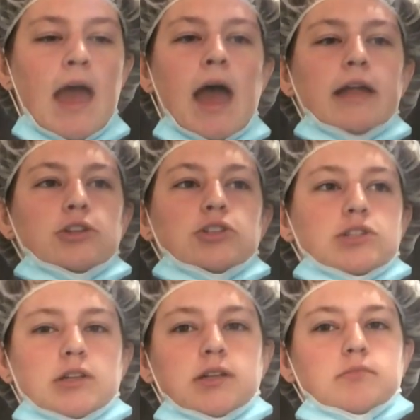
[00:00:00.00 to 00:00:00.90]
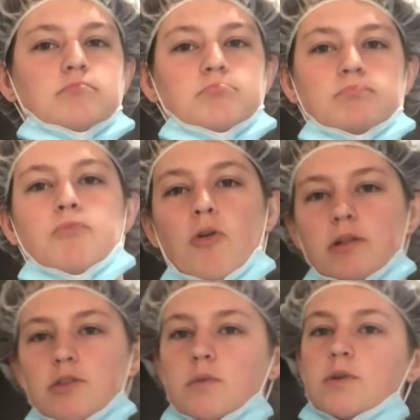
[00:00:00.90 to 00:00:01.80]
And you're just gonna pull
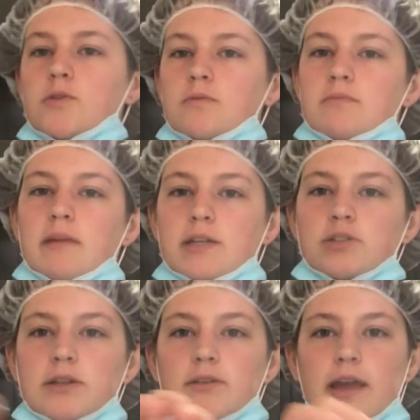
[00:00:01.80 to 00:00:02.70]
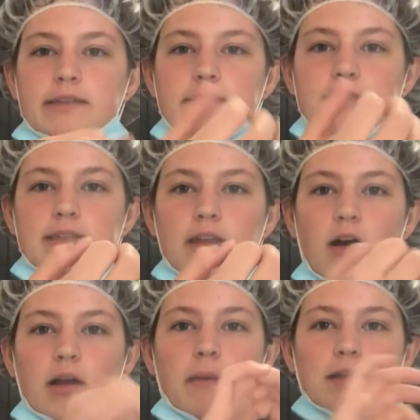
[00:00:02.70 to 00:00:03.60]
it through, make sure they're nice and
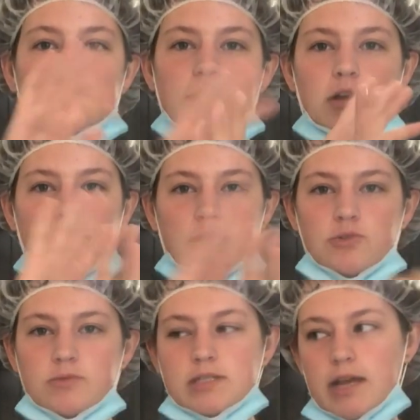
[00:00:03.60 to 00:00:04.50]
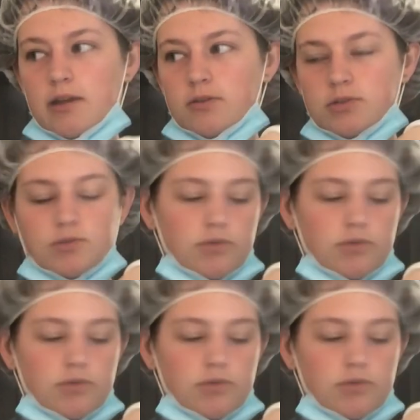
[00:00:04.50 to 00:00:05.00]
snug, make sure they're not too tight or too